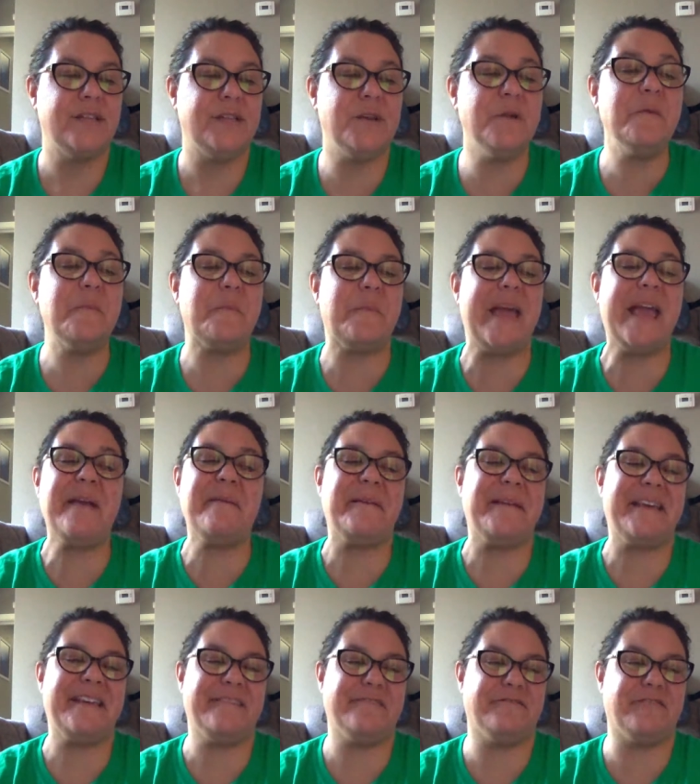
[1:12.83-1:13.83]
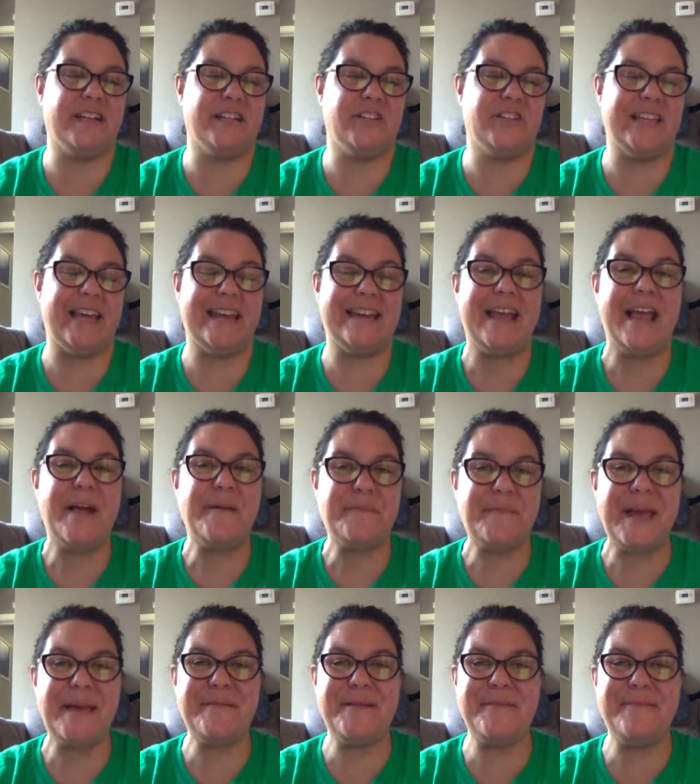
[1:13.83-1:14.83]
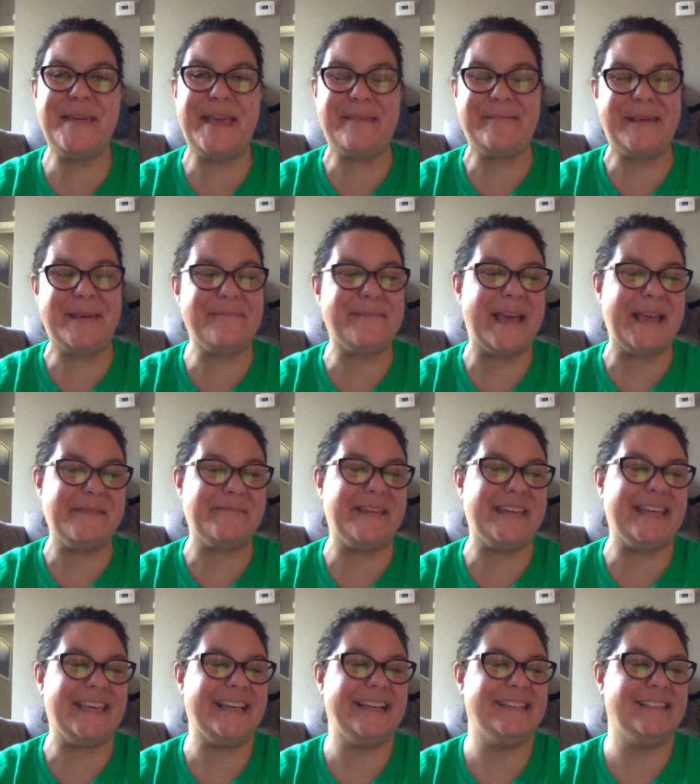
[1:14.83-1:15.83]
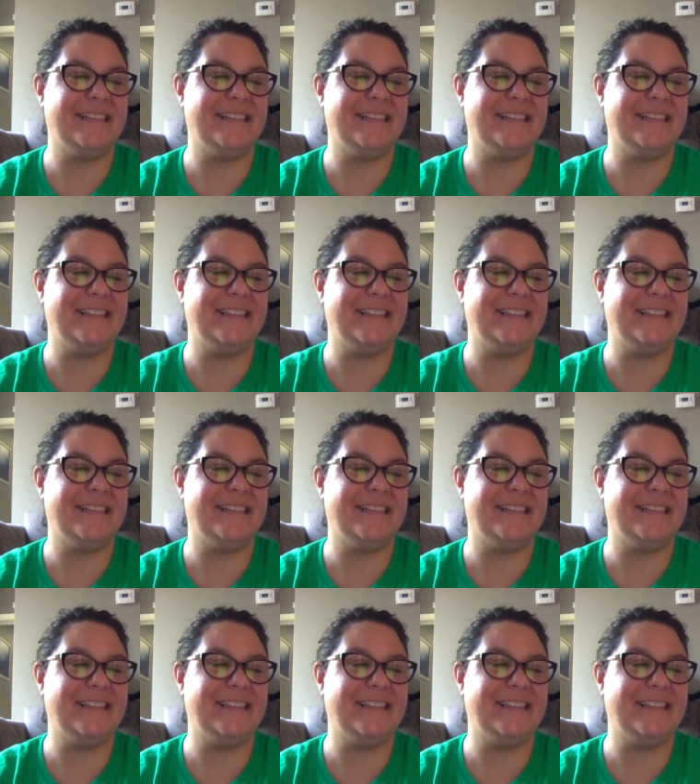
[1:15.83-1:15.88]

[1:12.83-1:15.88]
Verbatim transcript: No baby, Fudge said. Baby, baby, baby.